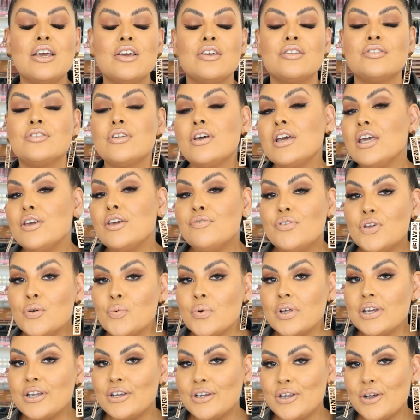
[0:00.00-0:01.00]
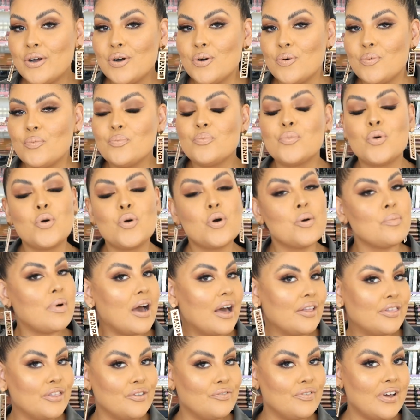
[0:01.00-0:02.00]
So if you want to know more
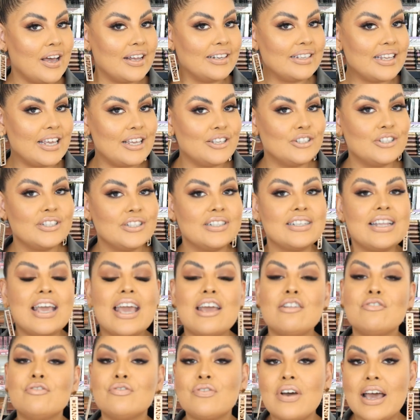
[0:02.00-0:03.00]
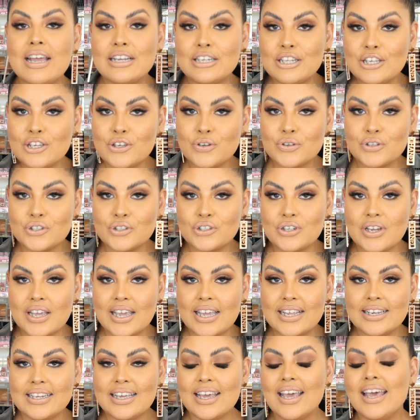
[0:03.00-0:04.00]
about the foundation and finding your
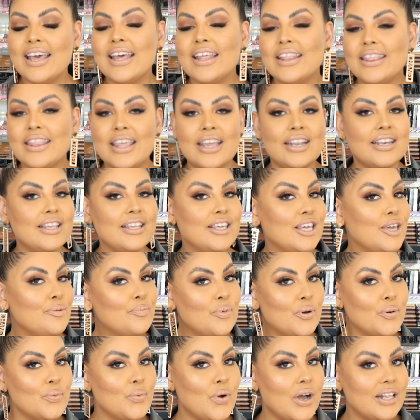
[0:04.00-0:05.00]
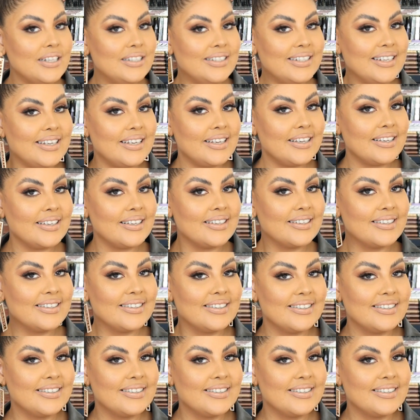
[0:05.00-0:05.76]
shade, then keep on watching.